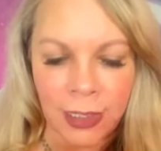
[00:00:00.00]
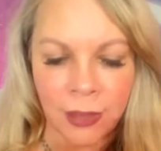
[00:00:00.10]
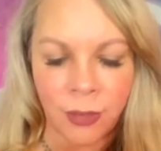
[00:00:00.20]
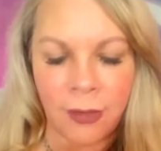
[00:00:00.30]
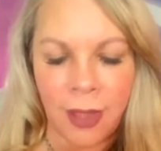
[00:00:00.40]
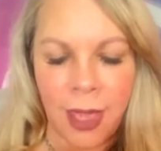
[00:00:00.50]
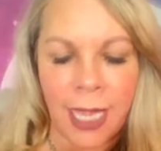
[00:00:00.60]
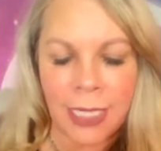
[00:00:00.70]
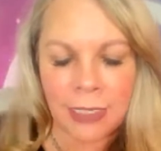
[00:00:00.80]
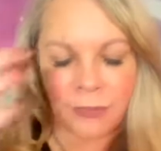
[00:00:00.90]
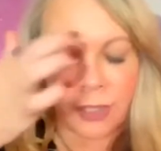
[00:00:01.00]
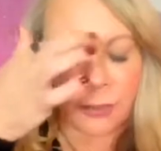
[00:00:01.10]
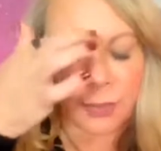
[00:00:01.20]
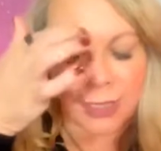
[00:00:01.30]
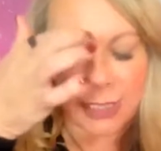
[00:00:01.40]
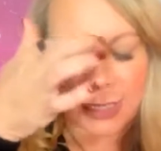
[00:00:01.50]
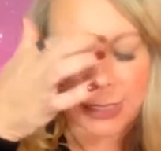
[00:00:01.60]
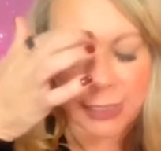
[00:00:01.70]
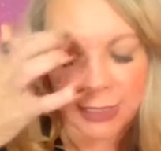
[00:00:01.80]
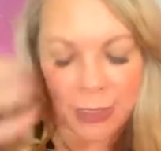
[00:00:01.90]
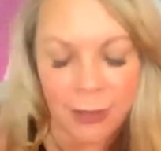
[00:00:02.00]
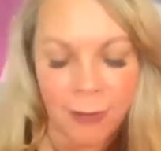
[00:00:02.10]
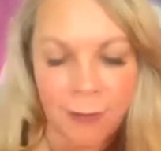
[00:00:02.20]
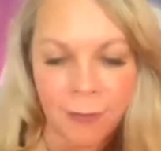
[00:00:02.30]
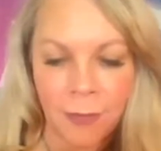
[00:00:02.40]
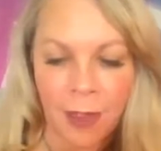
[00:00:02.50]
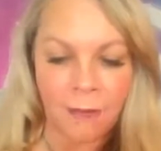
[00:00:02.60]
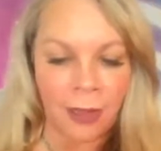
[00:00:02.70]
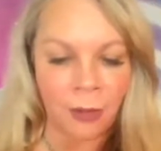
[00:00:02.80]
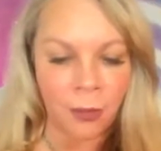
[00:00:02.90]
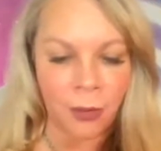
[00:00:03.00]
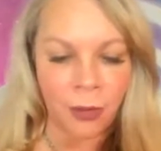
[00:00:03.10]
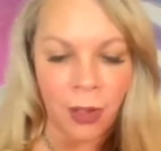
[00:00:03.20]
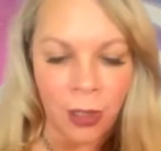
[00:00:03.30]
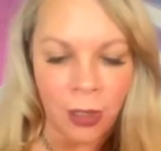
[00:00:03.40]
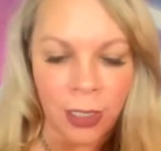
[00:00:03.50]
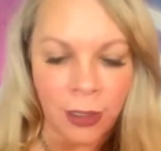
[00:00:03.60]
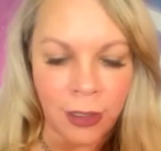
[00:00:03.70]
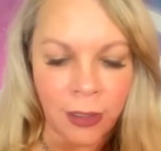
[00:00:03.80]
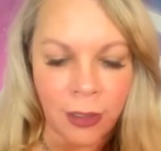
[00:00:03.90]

It's one of the highest frequencies available on